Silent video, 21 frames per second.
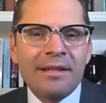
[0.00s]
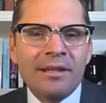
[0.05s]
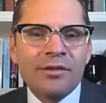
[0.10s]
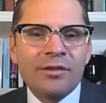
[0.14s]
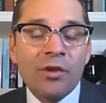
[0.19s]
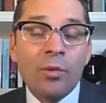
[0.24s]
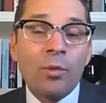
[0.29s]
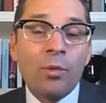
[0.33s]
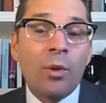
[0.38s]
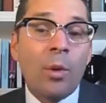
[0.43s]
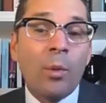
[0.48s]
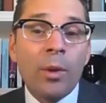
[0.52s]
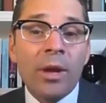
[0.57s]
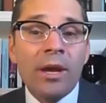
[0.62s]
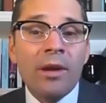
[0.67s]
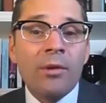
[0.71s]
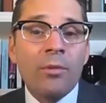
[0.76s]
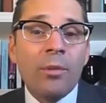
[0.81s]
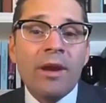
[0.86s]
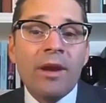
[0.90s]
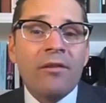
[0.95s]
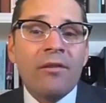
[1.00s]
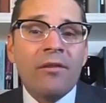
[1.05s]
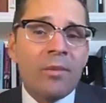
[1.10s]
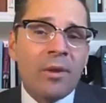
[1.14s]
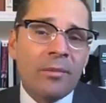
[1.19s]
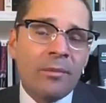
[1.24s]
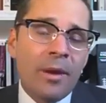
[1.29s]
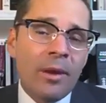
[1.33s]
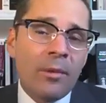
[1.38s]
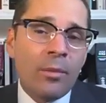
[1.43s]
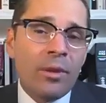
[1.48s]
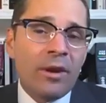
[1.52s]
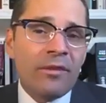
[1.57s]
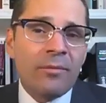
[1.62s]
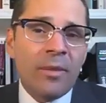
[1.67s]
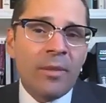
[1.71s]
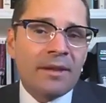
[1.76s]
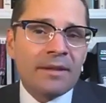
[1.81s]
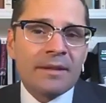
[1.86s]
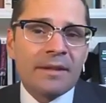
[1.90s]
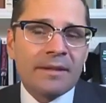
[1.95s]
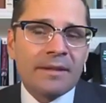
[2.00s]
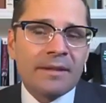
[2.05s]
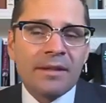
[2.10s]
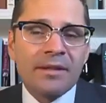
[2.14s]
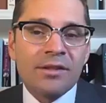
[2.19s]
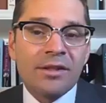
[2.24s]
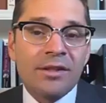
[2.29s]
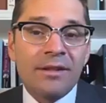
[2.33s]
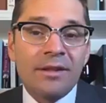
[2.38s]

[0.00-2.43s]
So we have made the decision.